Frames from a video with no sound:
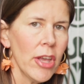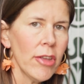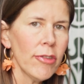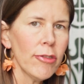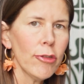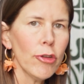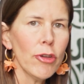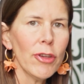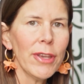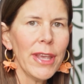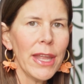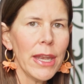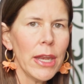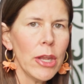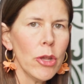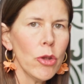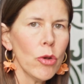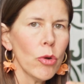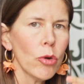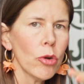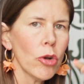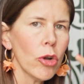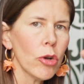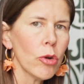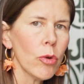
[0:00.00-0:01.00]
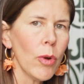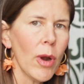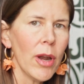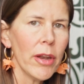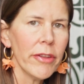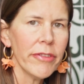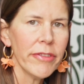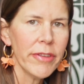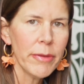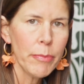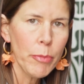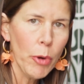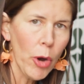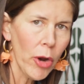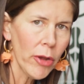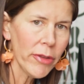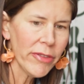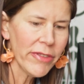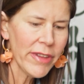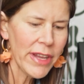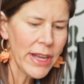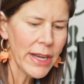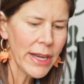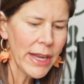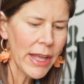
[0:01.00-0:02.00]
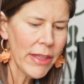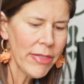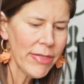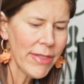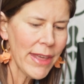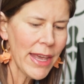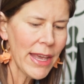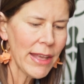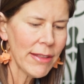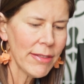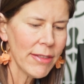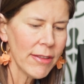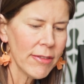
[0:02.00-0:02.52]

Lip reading: so you're getting your good quality protein in there.